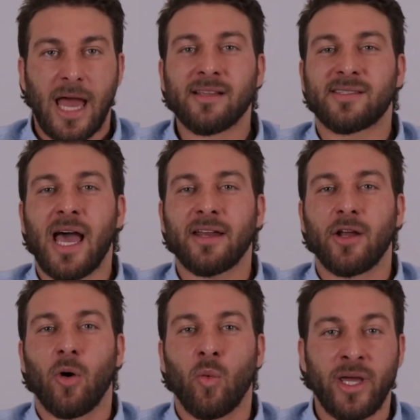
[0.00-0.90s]
And side
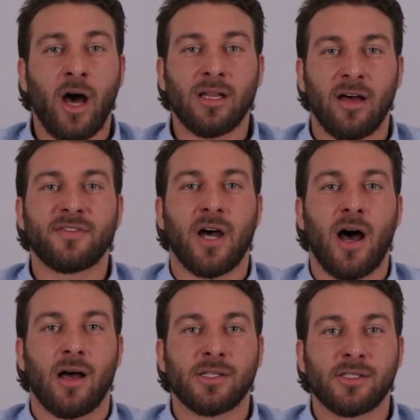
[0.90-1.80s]
note, we all love
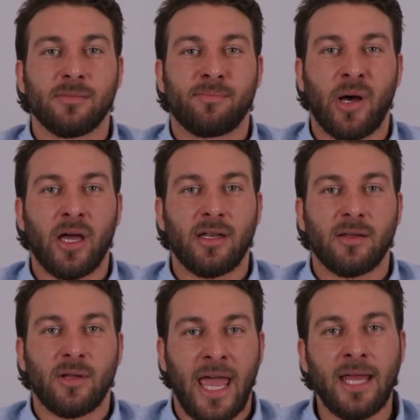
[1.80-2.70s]
dogs,
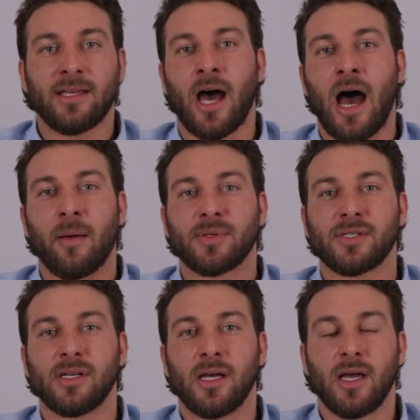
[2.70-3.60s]
but hate cops.